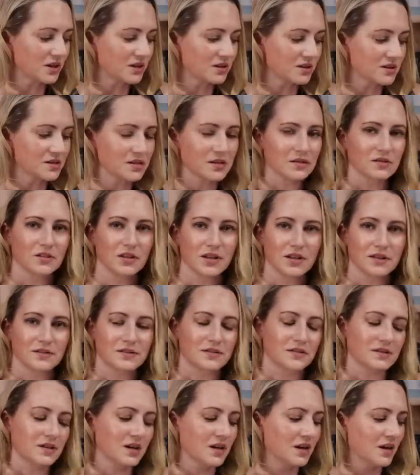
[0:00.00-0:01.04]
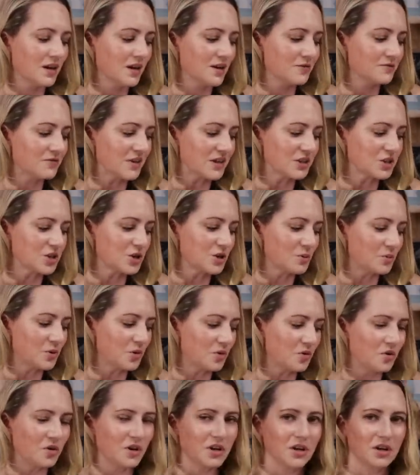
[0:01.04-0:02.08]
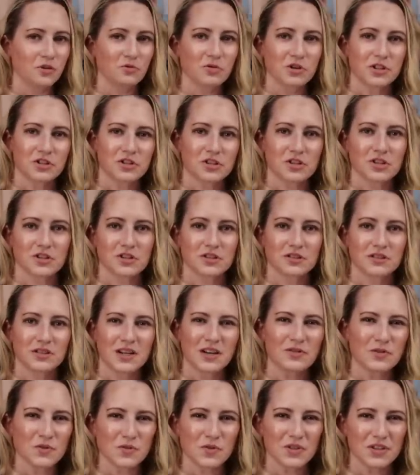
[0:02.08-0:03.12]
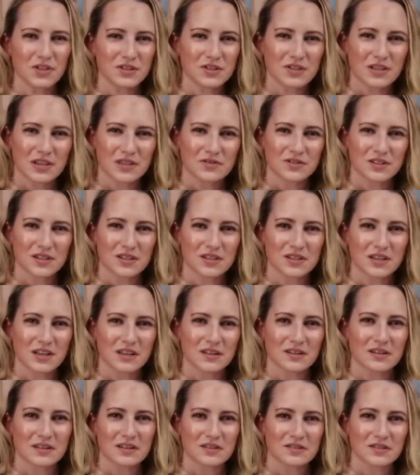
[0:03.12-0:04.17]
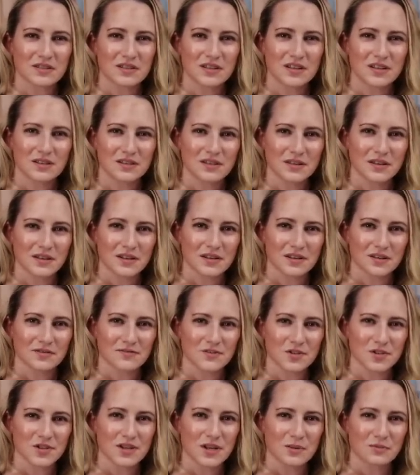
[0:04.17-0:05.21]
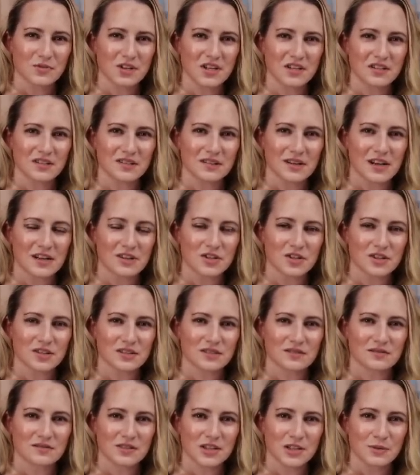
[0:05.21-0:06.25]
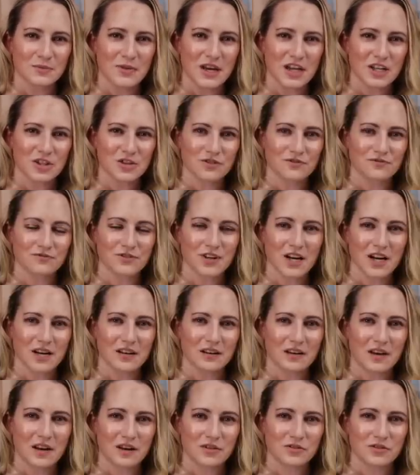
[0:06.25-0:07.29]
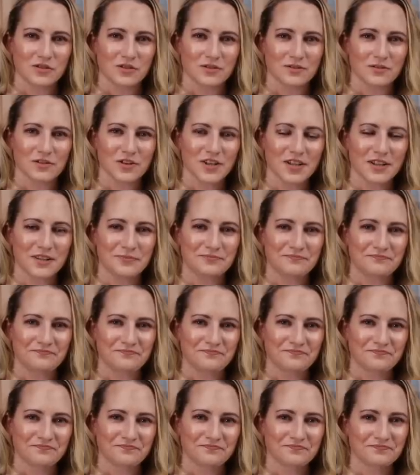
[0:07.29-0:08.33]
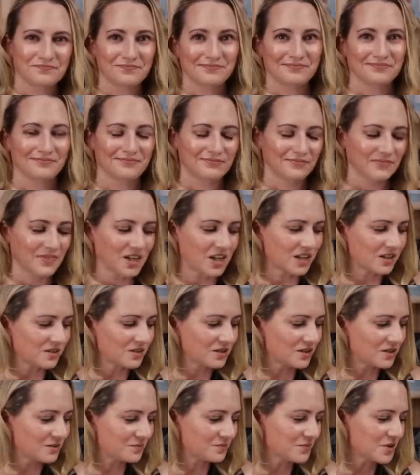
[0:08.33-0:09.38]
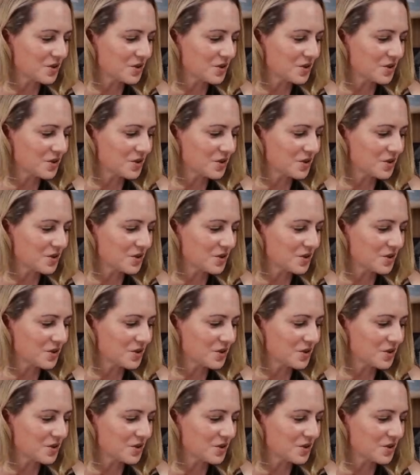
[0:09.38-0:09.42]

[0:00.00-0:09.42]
on this list. Vegetable oil, which never really sounds exciting in skincare. For some reason, I just imagine frying eggs over it. I don't know.